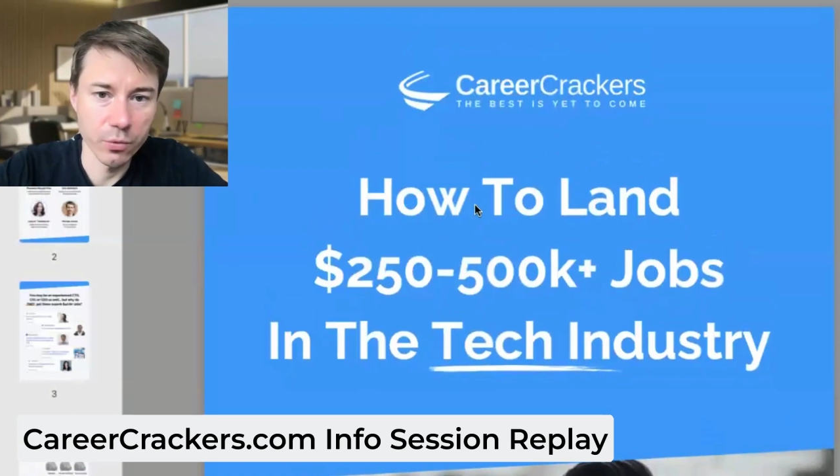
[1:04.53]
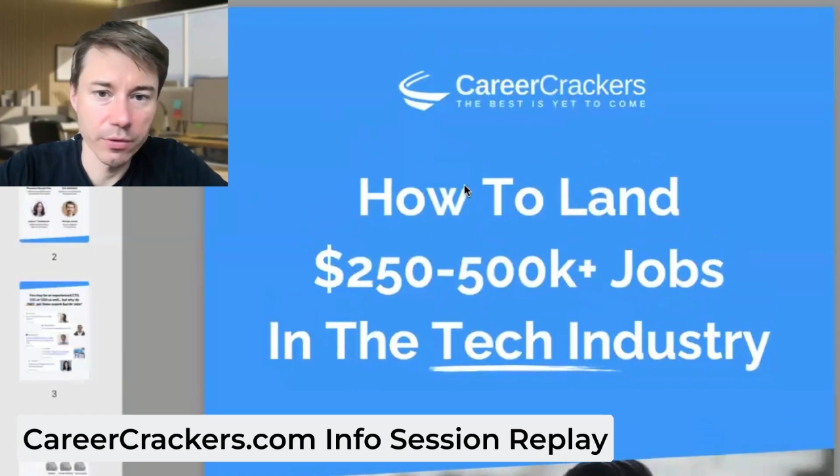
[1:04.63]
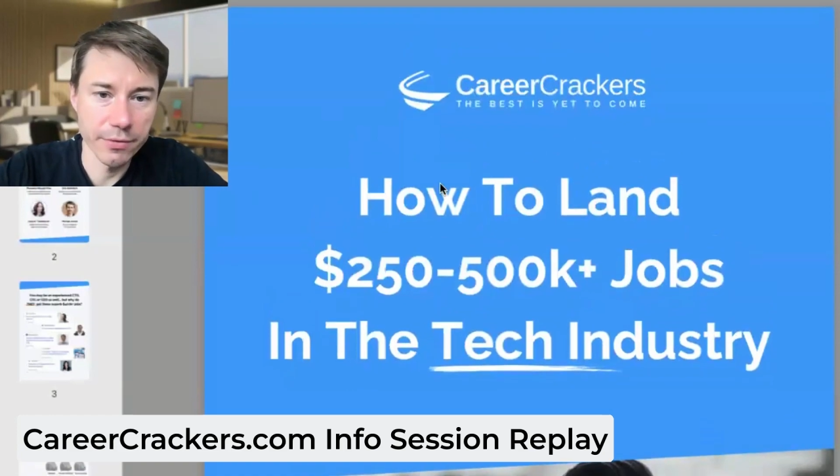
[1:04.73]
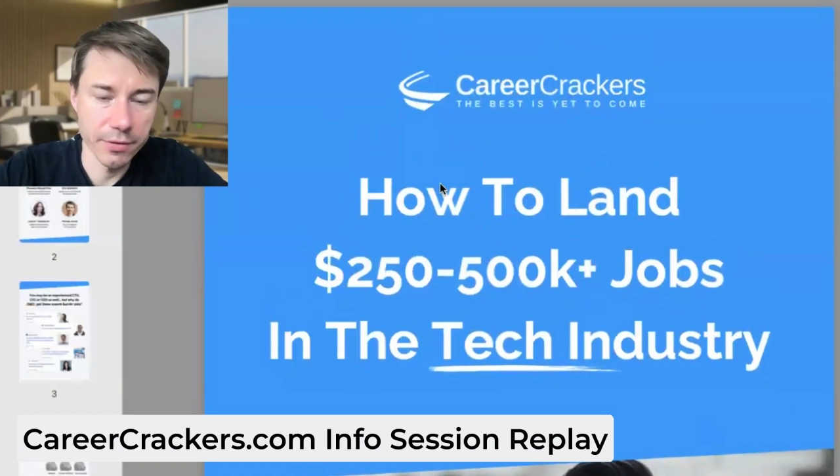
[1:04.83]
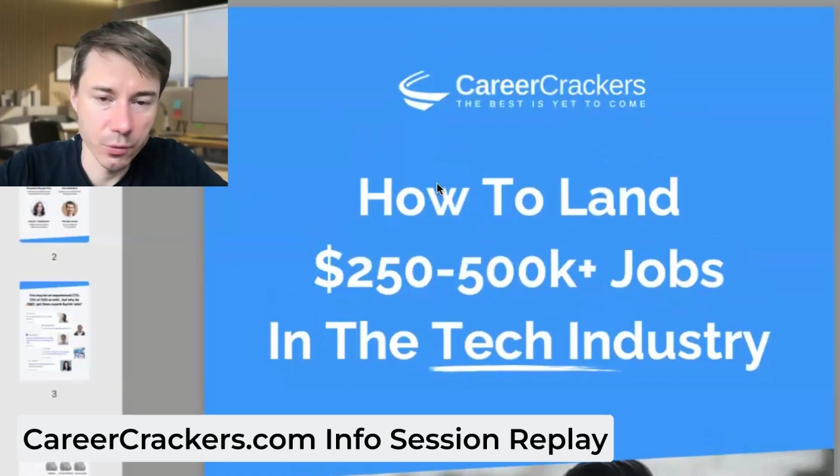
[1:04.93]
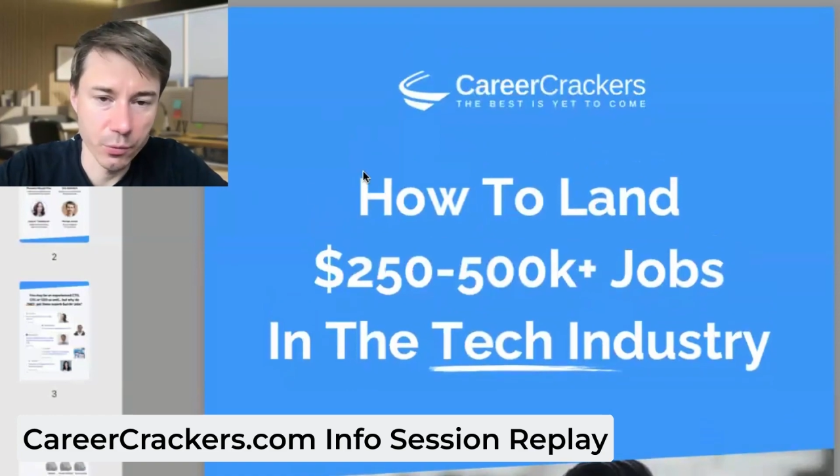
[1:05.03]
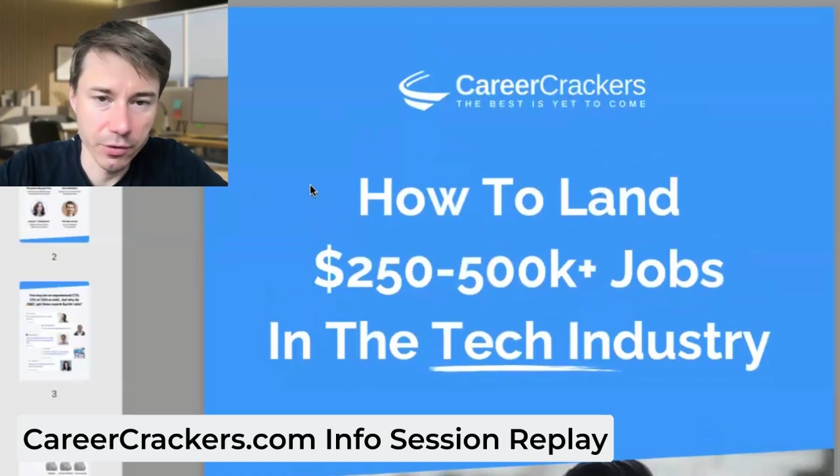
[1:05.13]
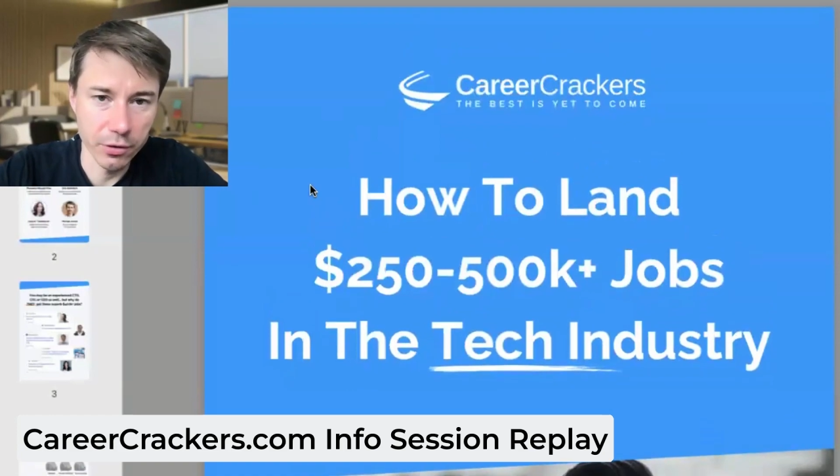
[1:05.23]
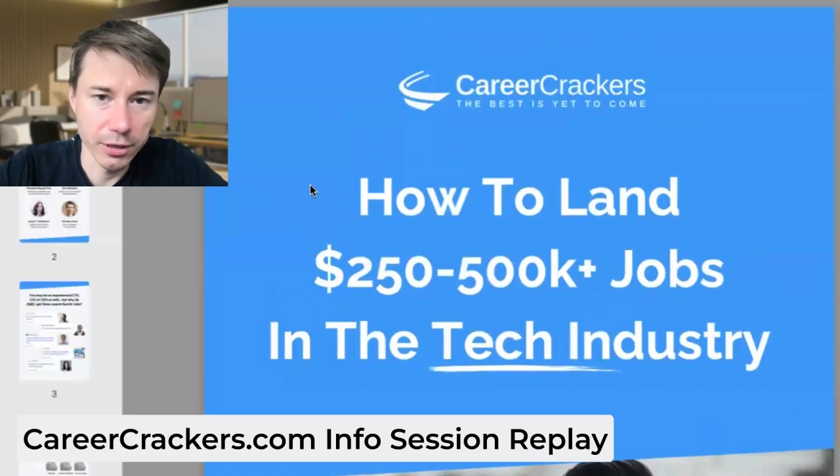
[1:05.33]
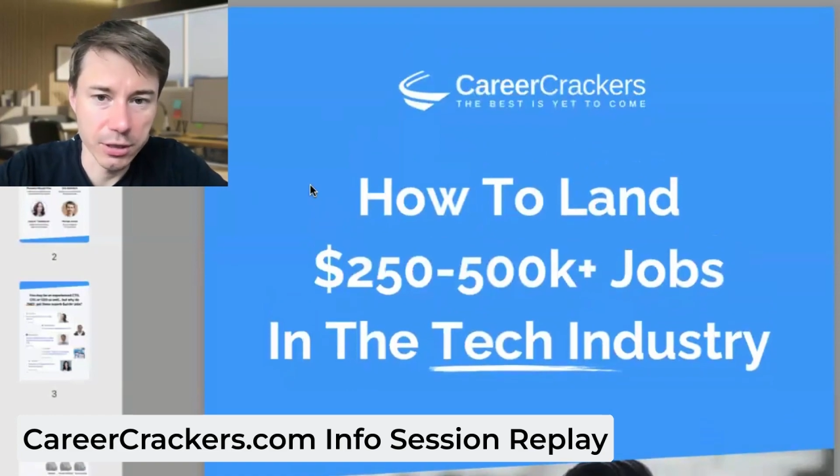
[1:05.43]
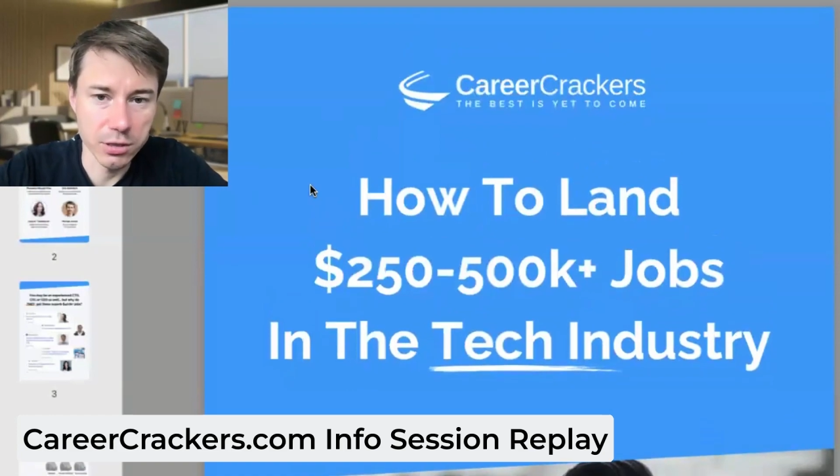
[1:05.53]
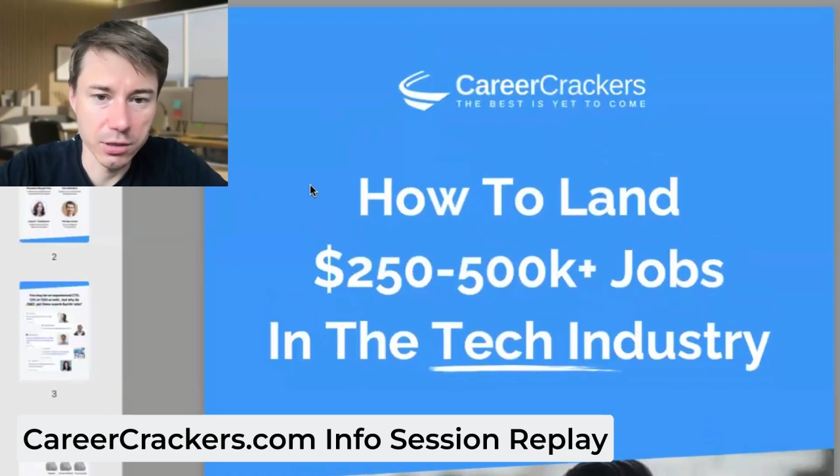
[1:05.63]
with colleagues,